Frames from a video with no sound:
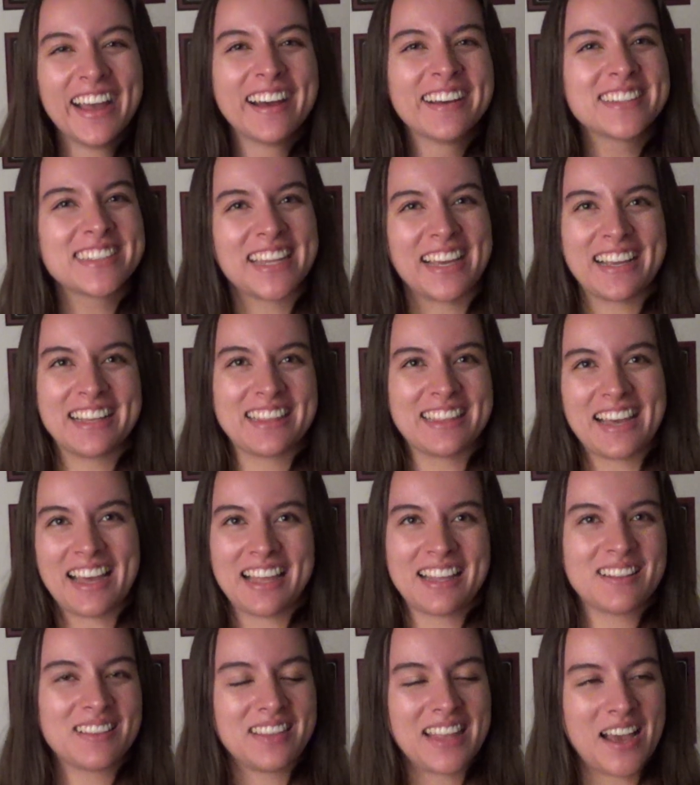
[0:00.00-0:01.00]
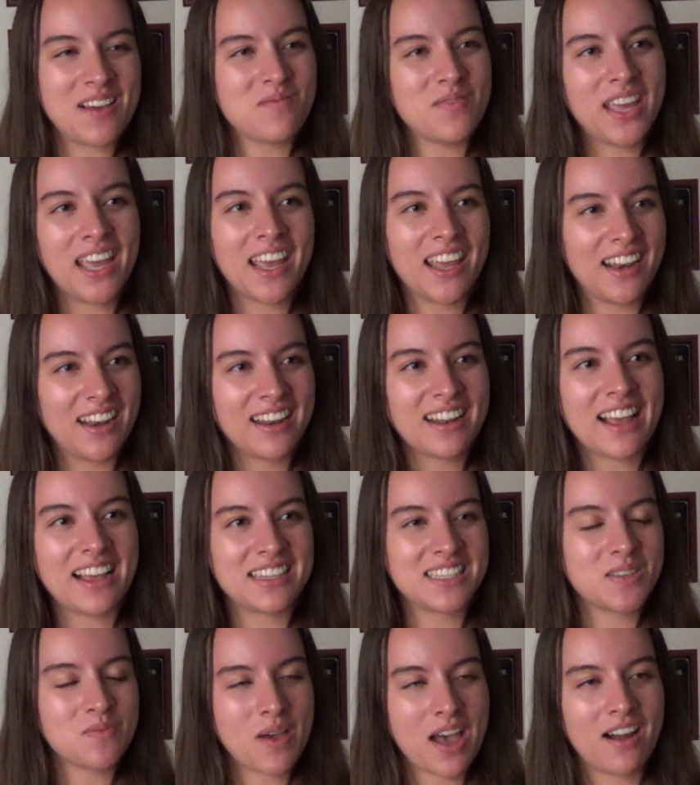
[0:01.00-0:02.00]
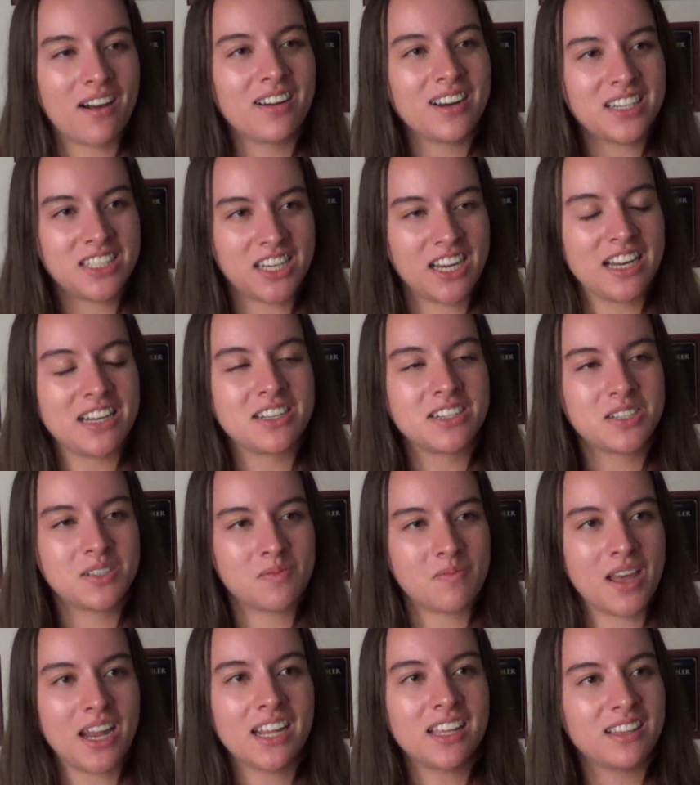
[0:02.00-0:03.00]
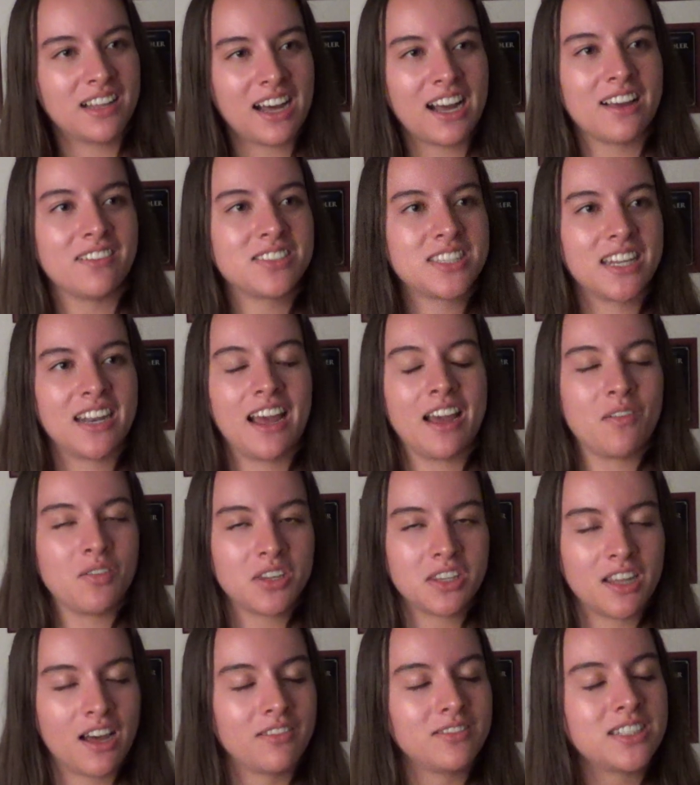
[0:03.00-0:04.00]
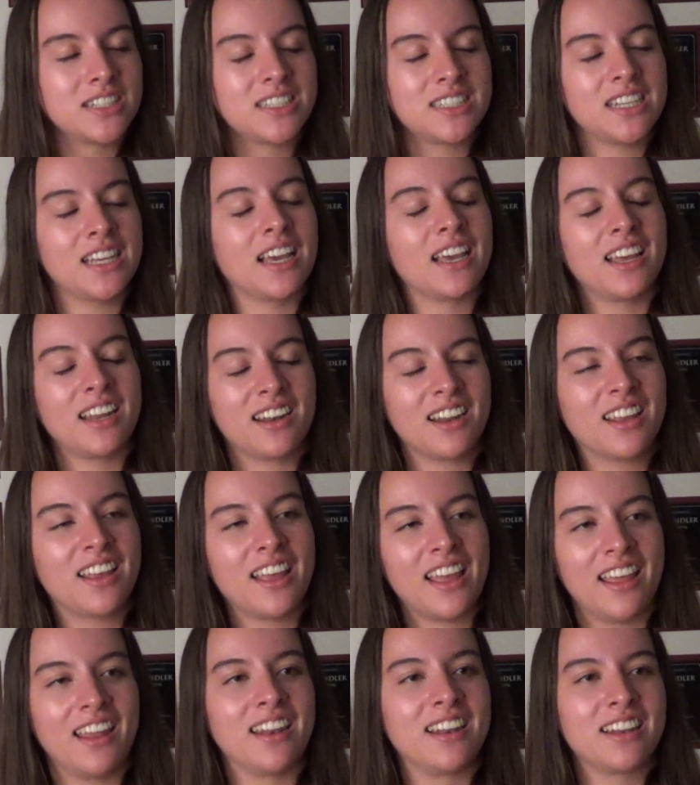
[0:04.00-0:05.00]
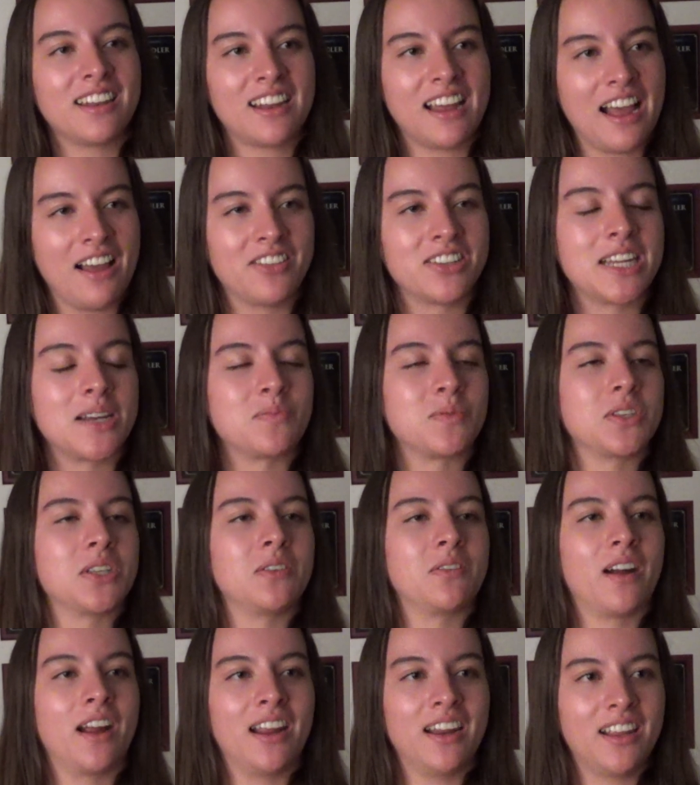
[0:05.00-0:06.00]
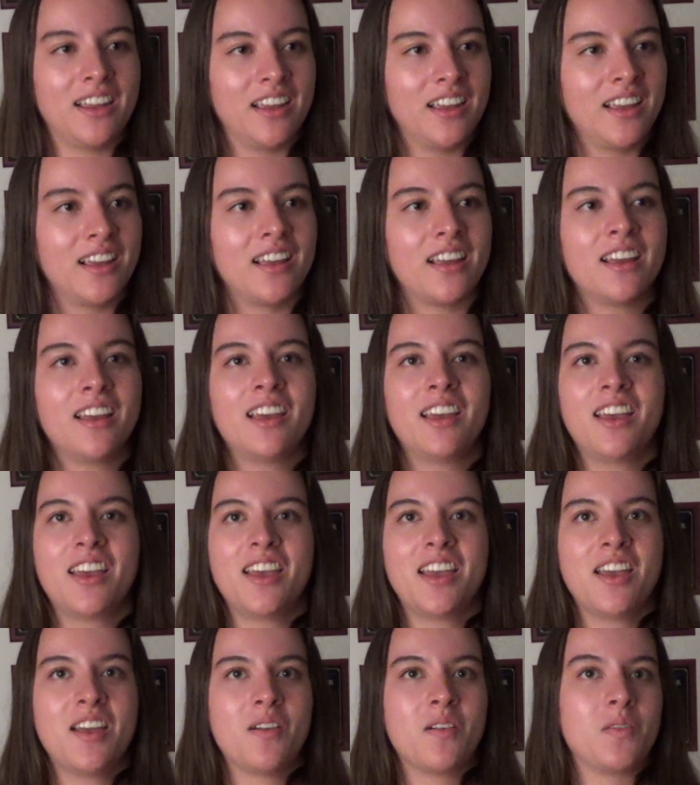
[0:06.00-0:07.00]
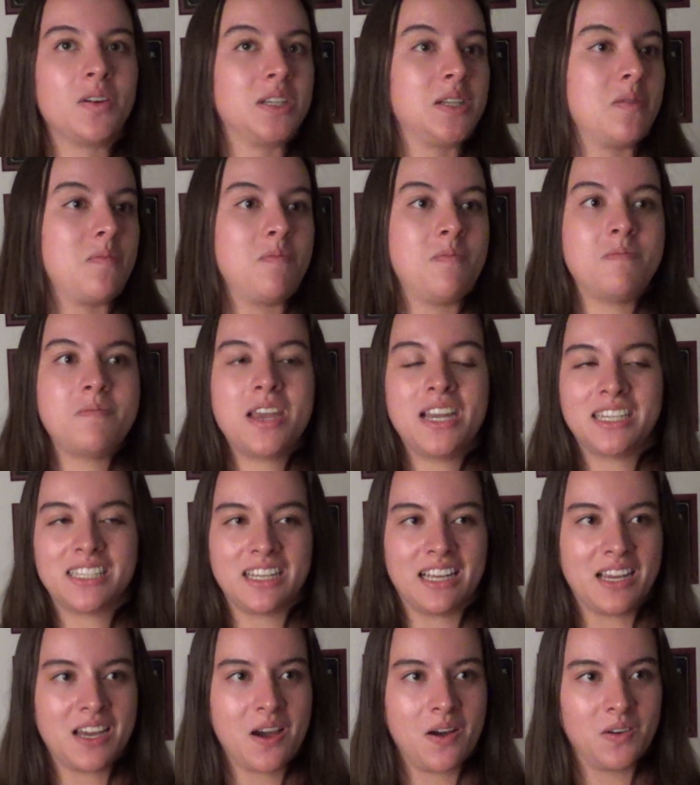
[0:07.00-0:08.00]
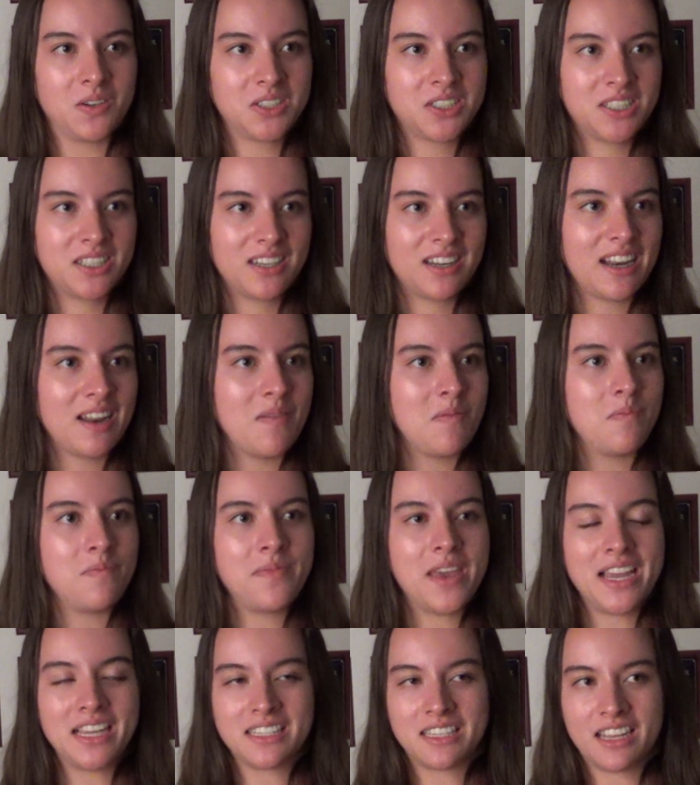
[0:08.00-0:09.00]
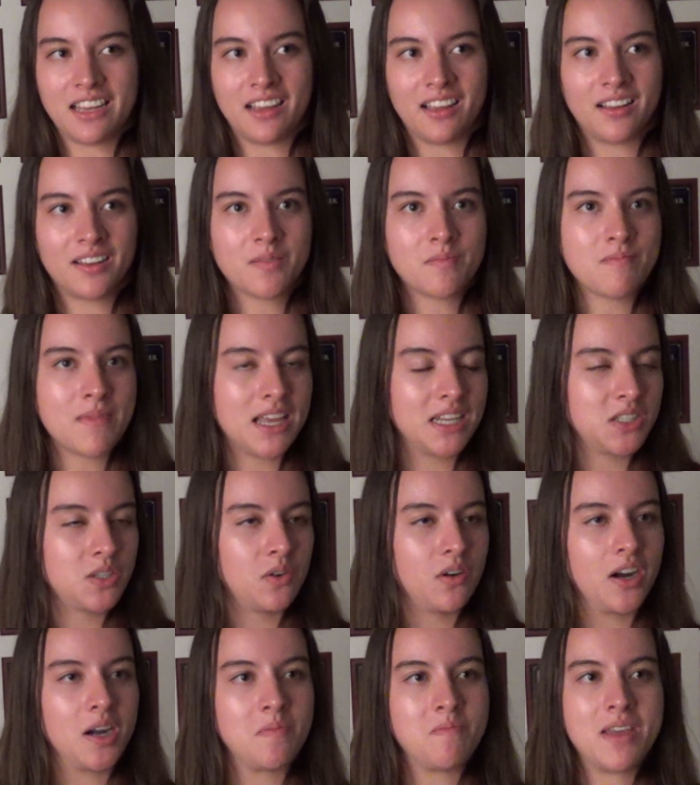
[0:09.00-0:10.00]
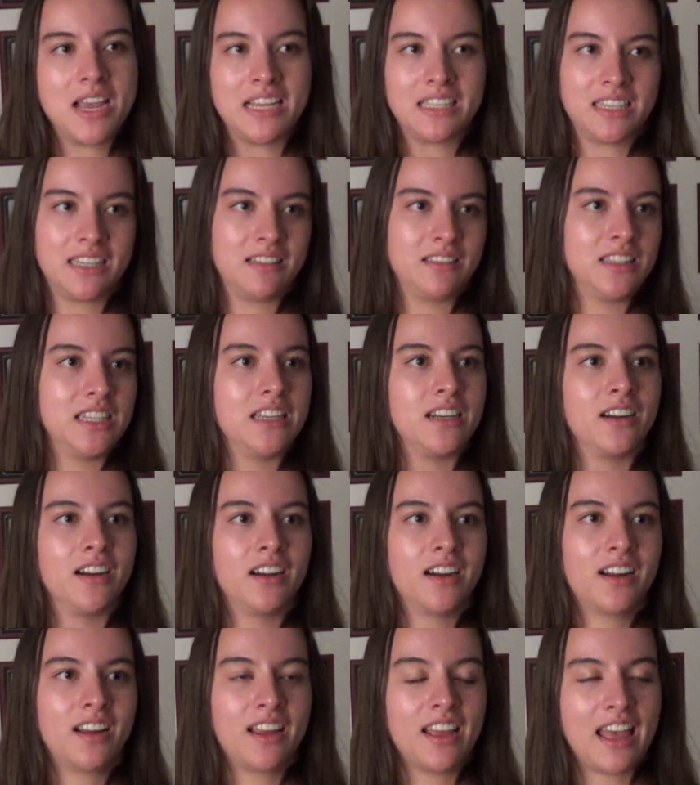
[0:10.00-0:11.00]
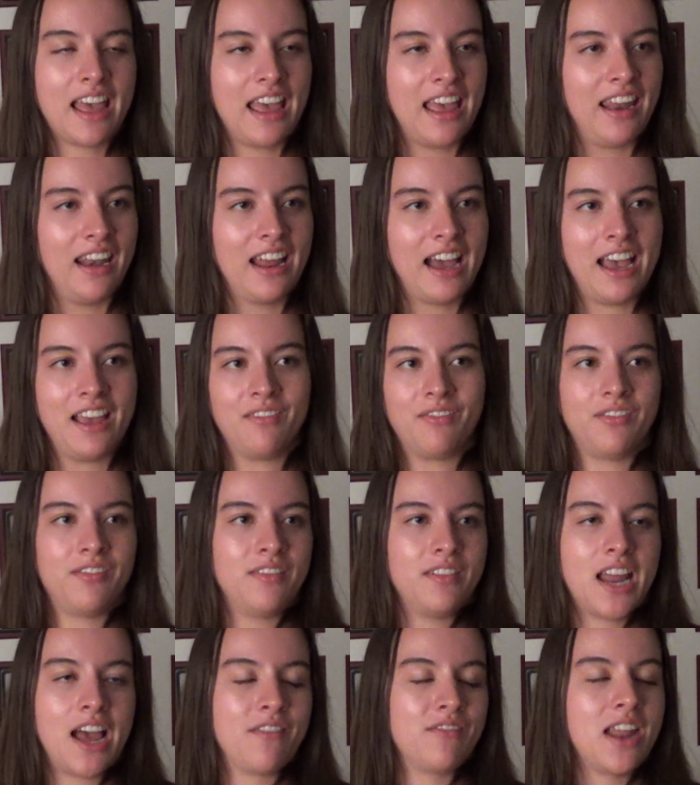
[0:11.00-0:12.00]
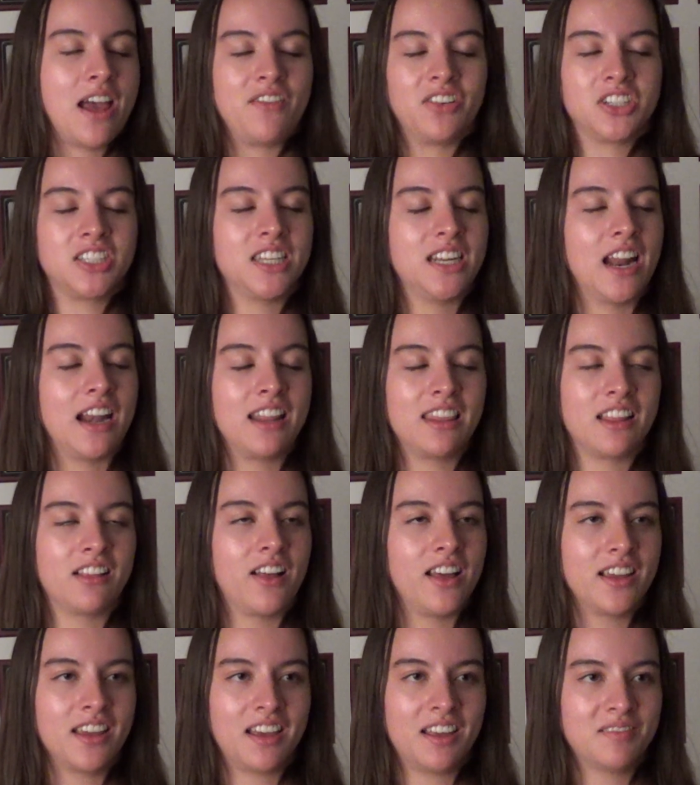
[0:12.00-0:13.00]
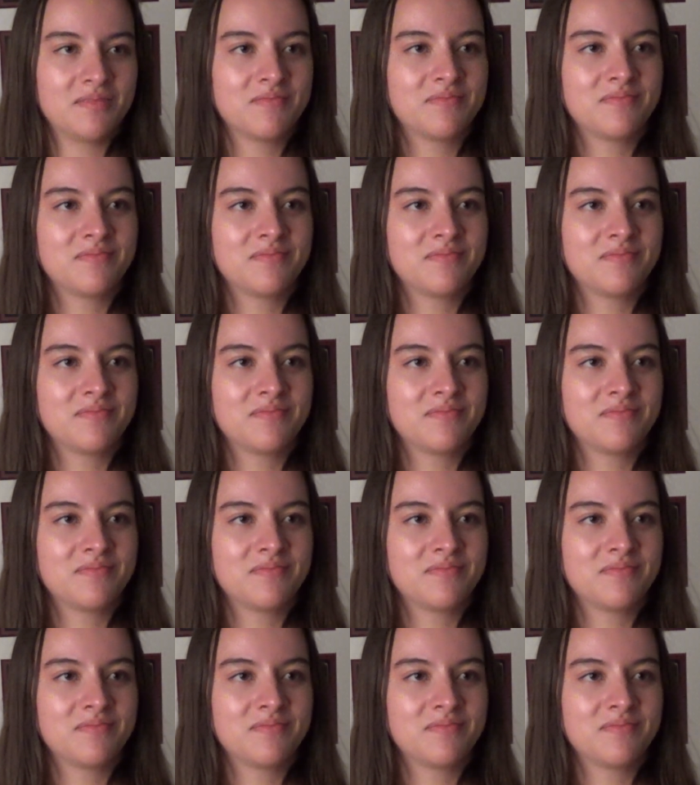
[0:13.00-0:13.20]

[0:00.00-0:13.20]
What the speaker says: It's like that man has the power to change many lives, and I would love to see it. And I was absolutely right. He was an amazing coach, an amazing mentor, an amazing leader, and I've never seen anything like it.